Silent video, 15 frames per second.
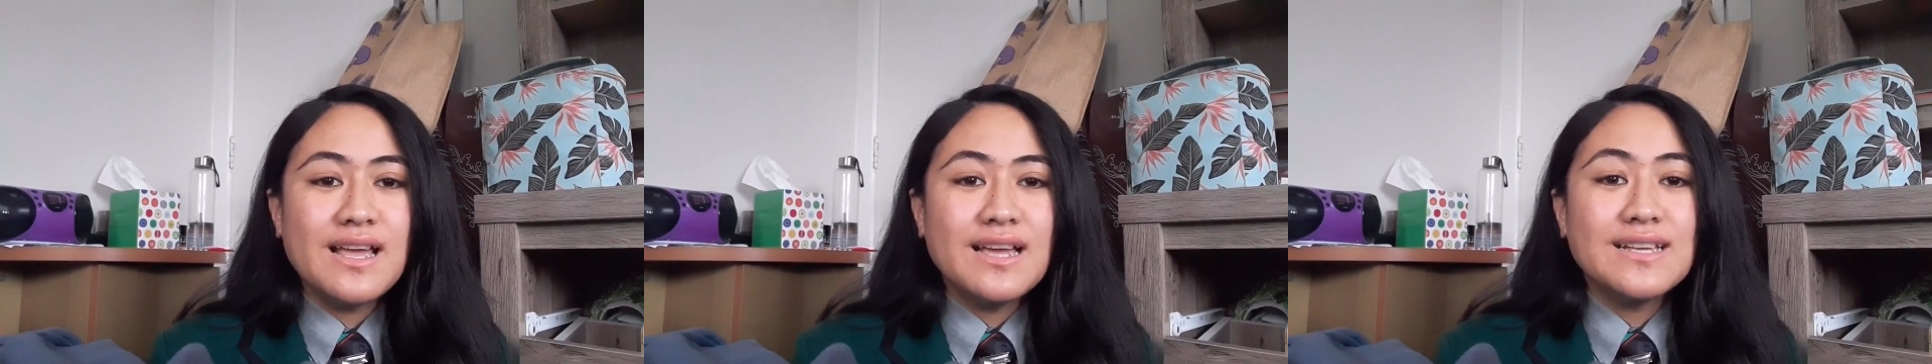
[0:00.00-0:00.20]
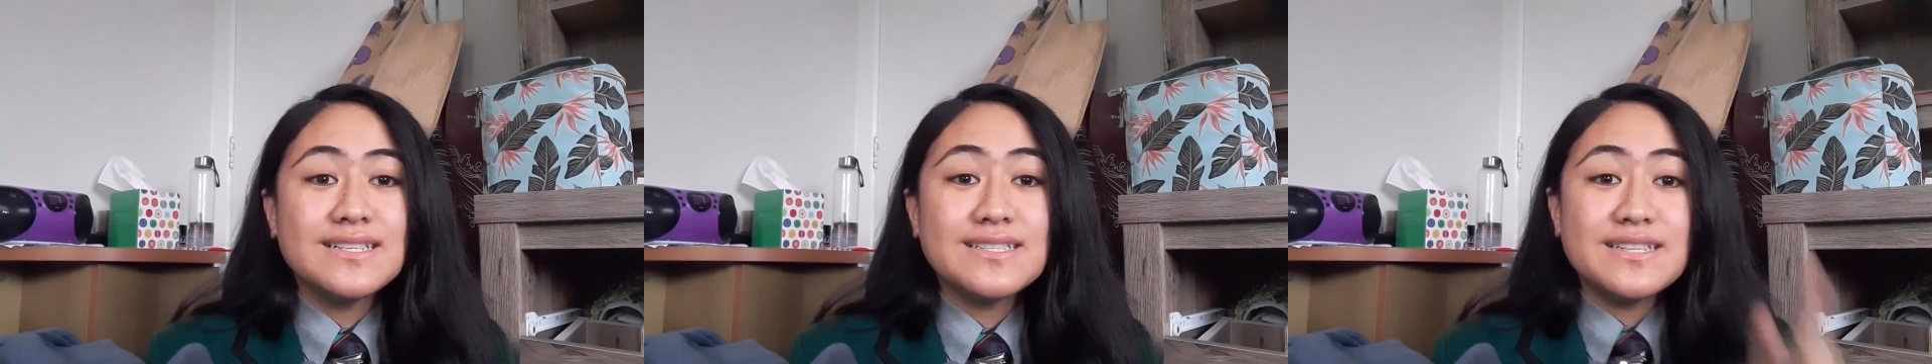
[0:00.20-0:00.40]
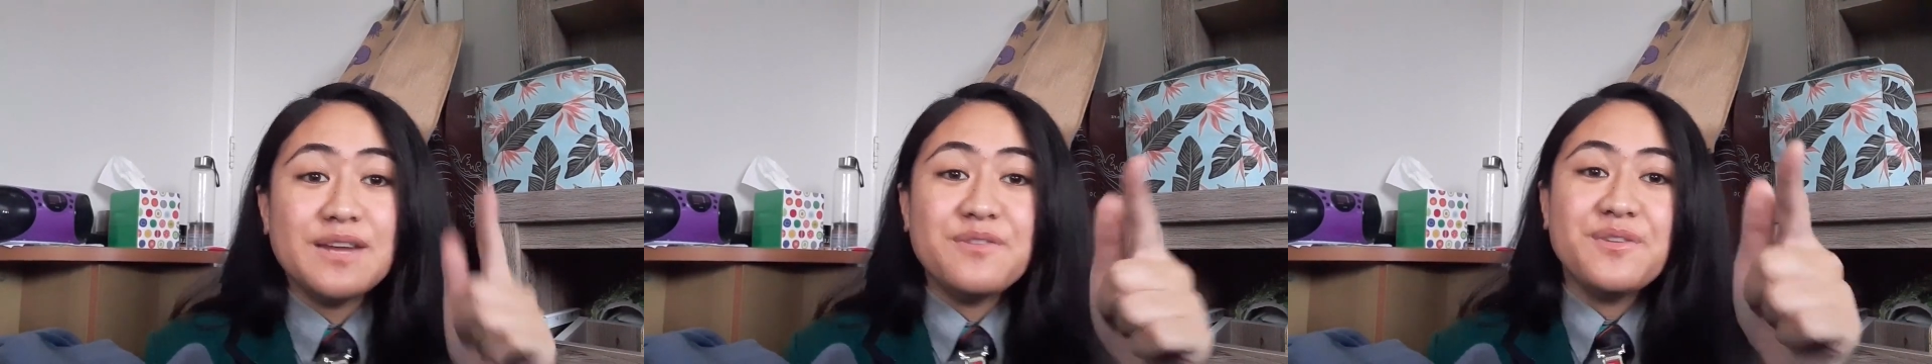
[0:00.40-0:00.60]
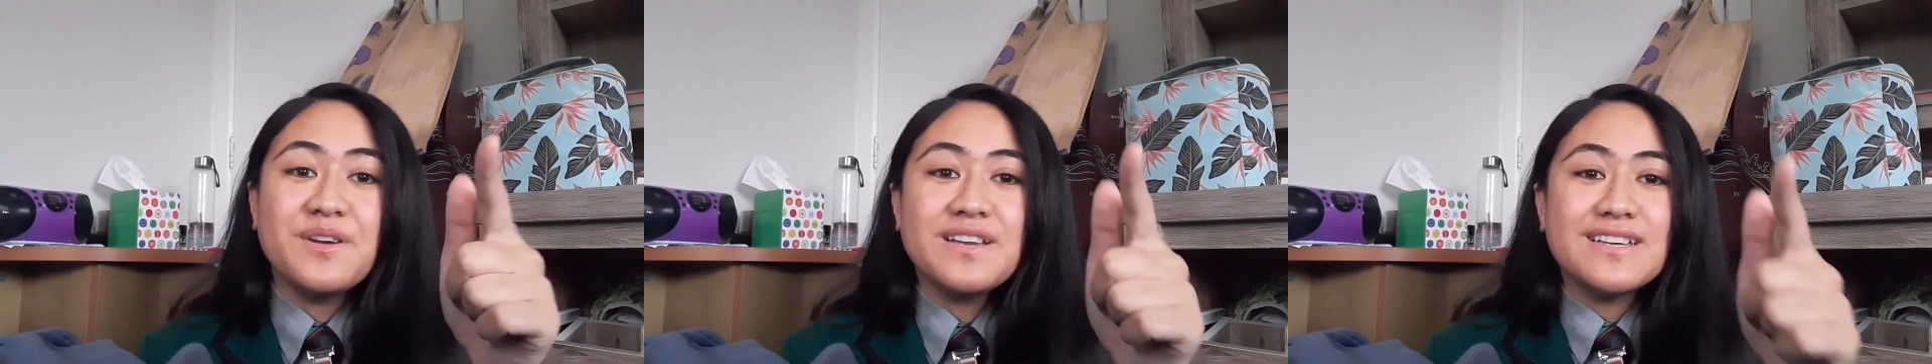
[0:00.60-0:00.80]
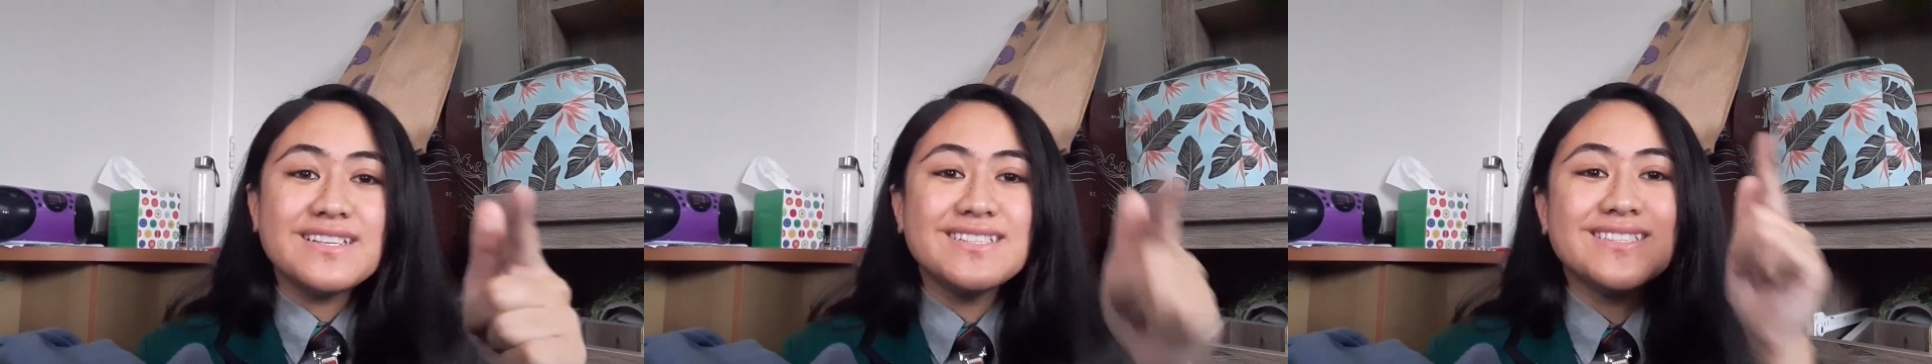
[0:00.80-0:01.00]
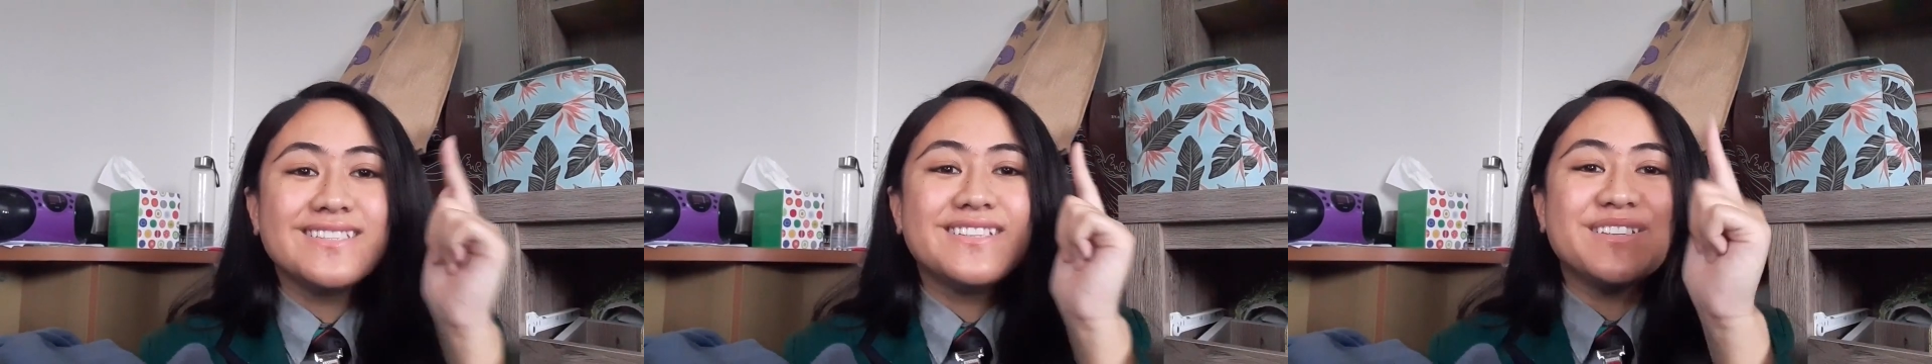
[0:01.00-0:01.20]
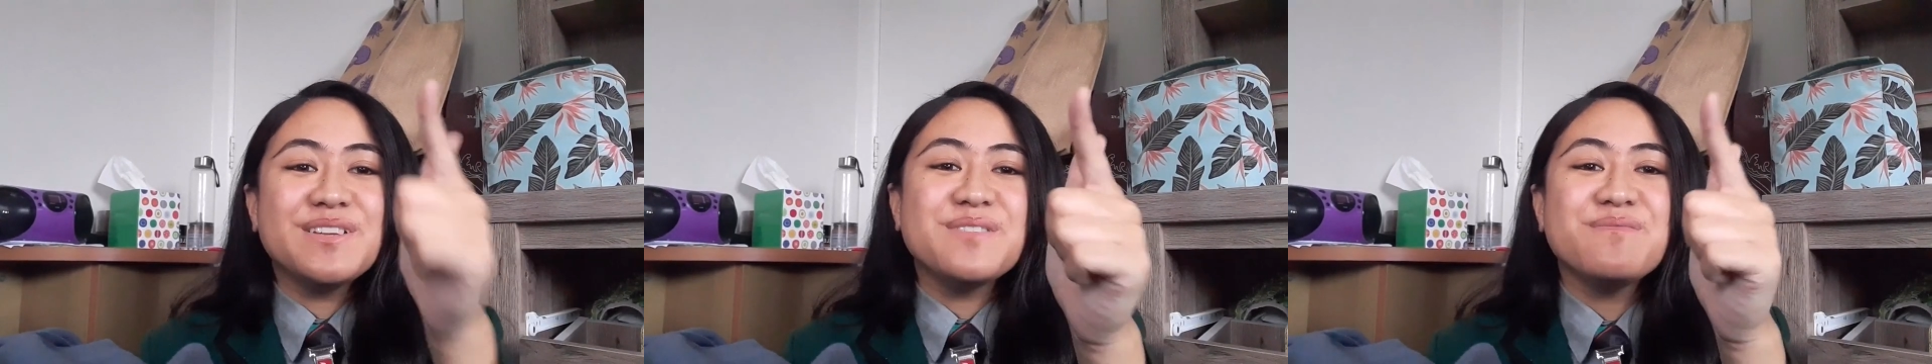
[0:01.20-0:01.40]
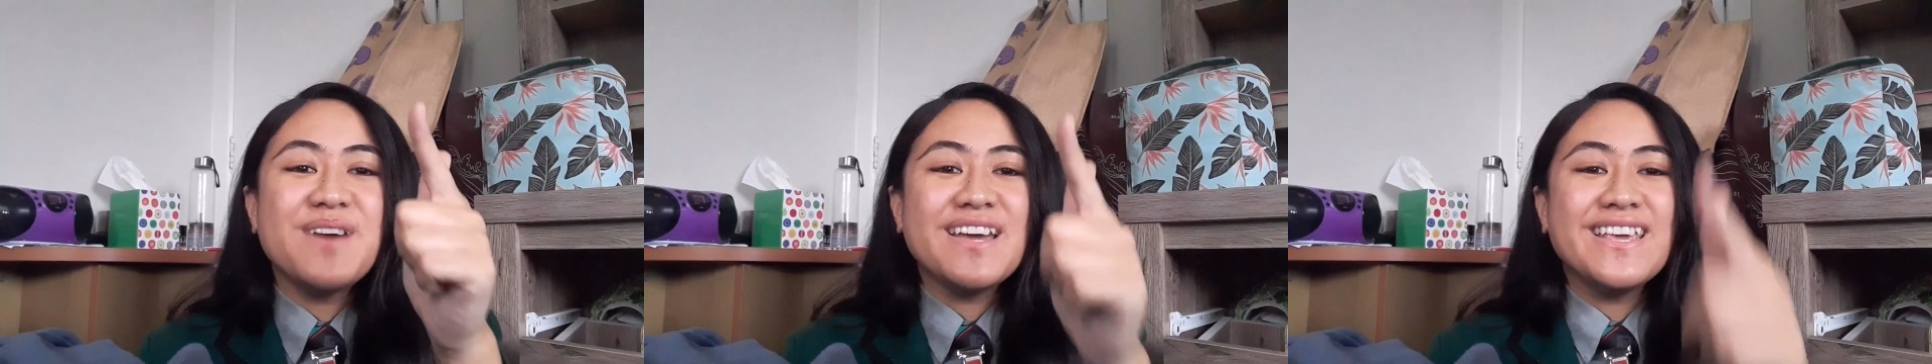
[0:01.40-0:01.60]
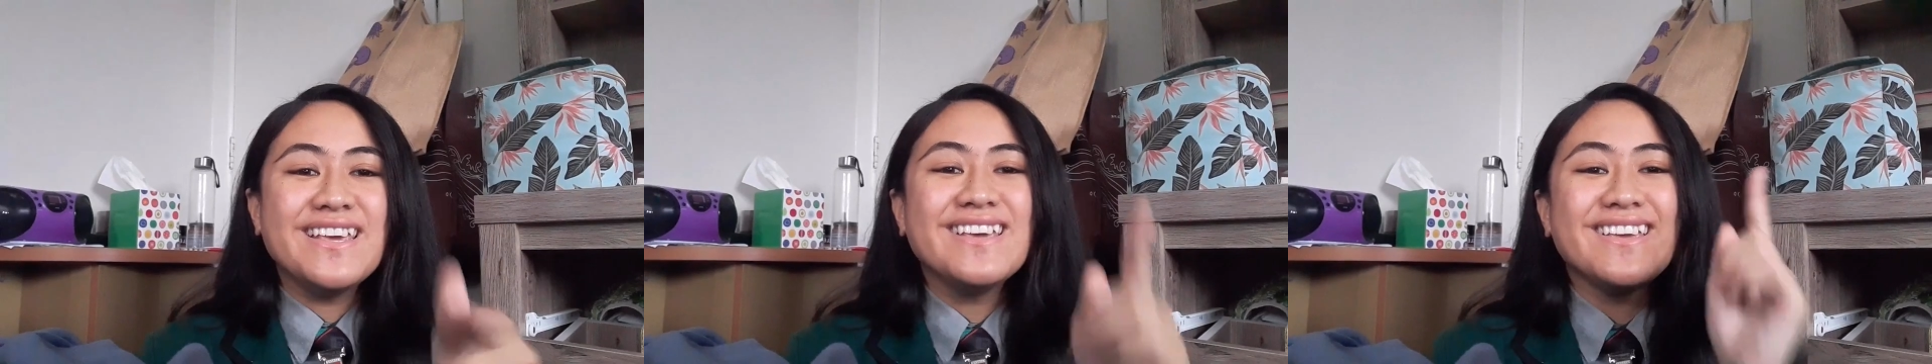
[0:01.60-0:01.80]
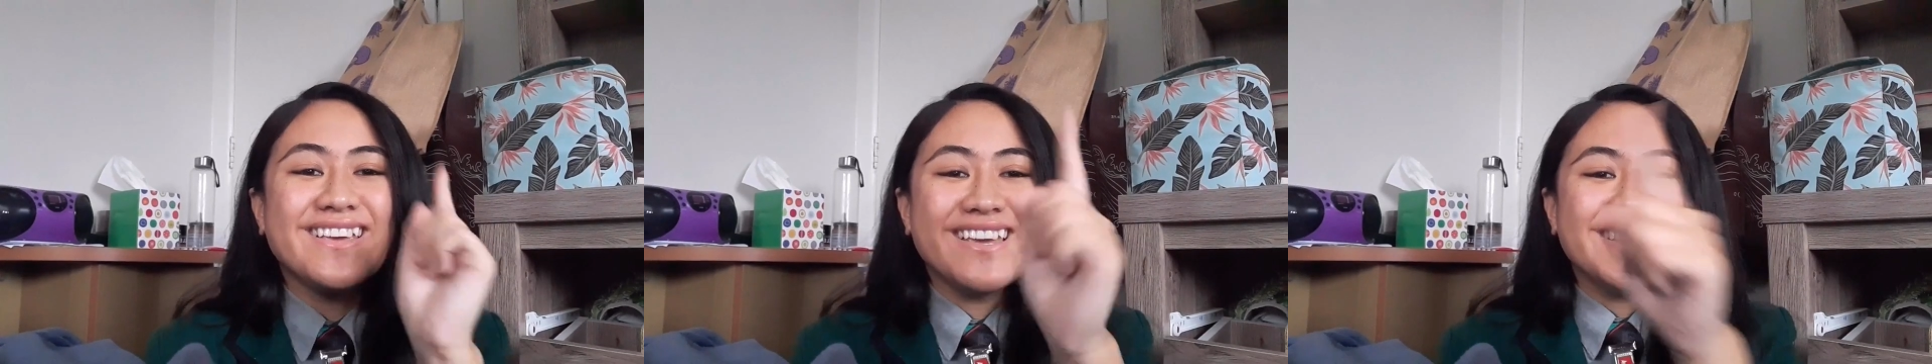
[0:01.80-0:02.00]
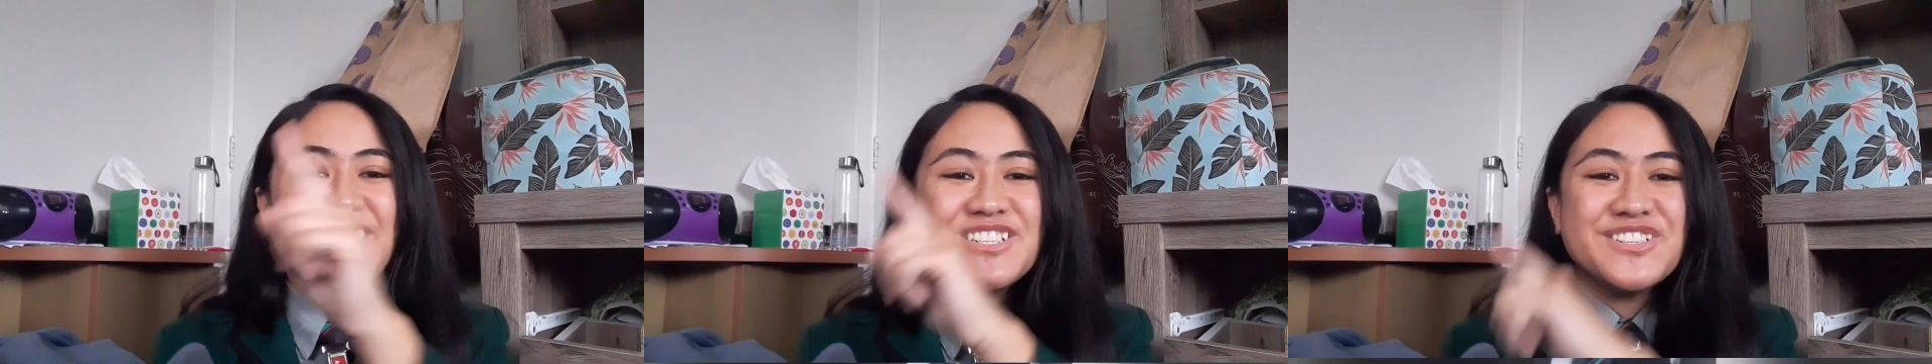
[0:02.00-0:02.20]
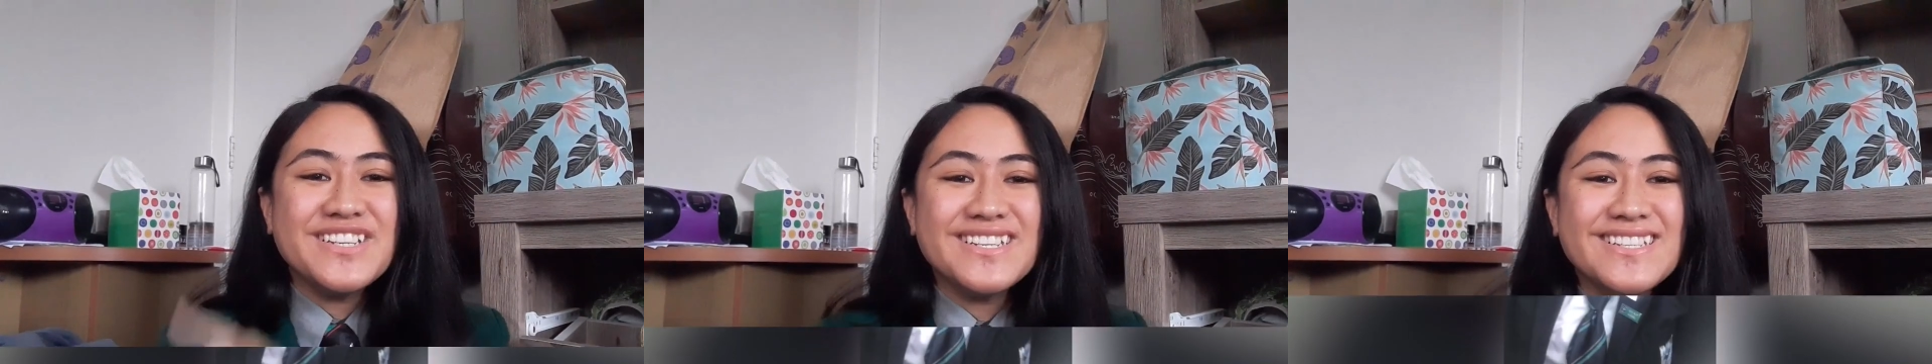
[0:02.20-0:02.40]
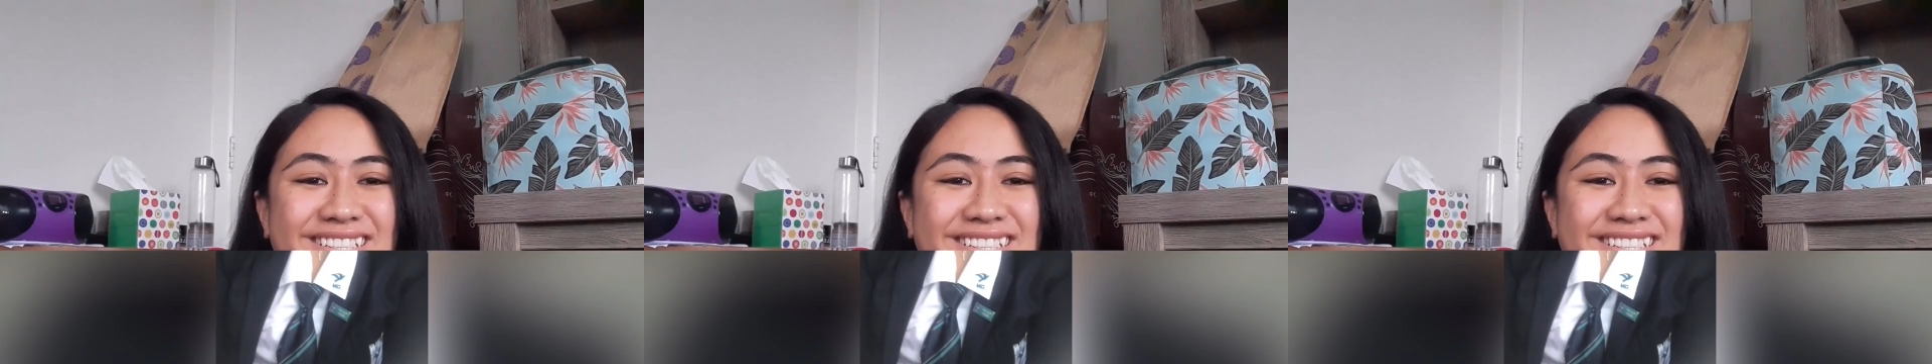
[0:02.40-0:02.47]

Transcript: Stay focused, do the mahi, get the treats.